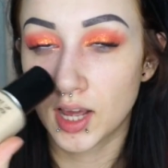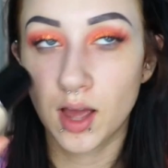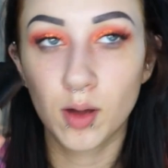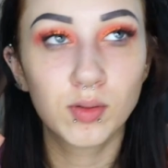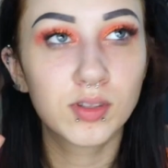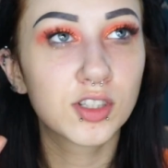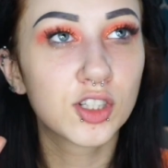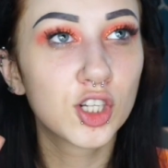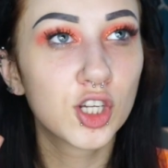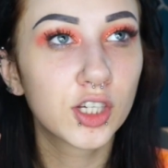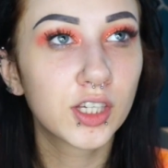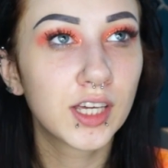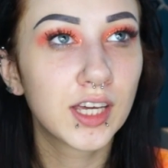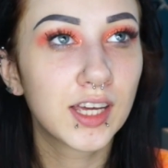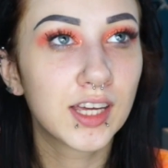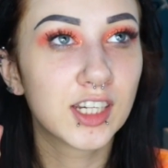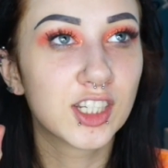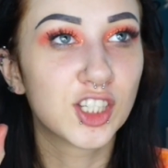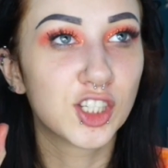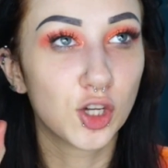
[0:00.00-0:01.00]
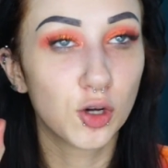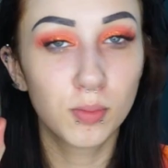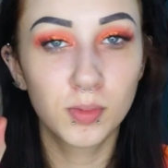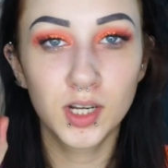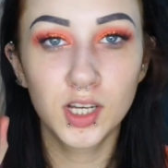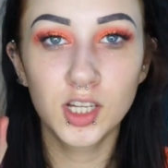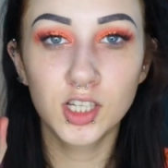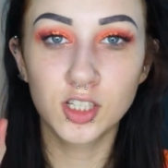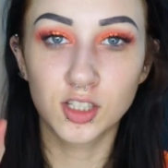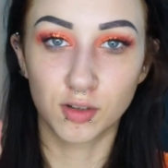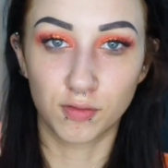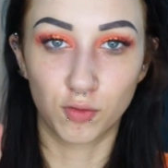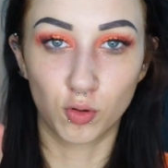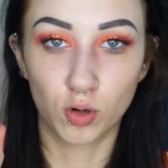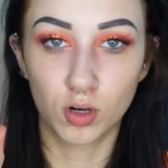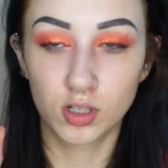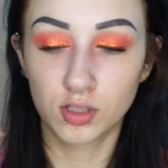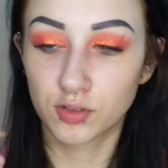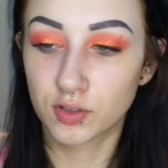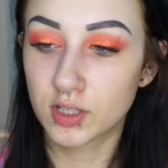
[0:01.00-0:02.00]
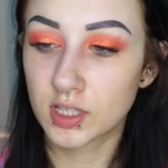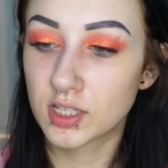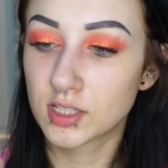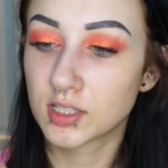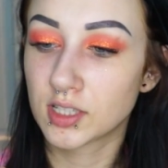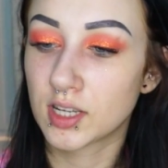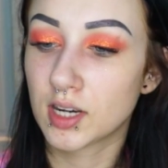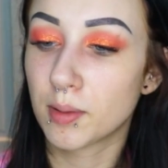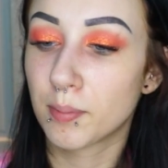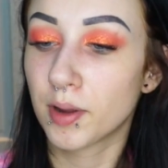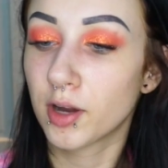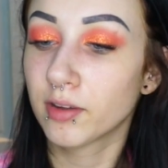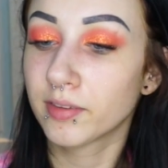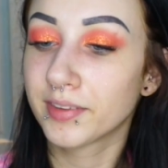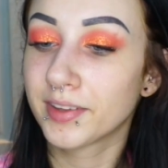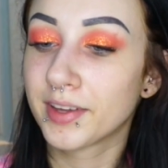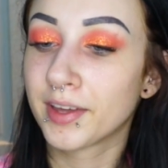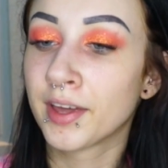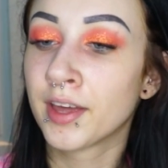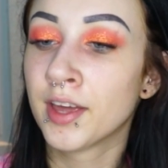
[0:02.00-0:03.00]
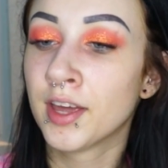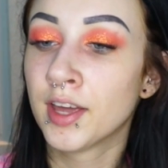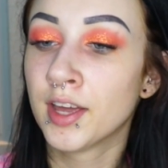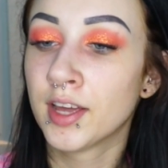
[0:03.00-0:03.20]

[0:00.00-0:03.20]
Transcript: I was looking in so many Sephora's for this, and apparently,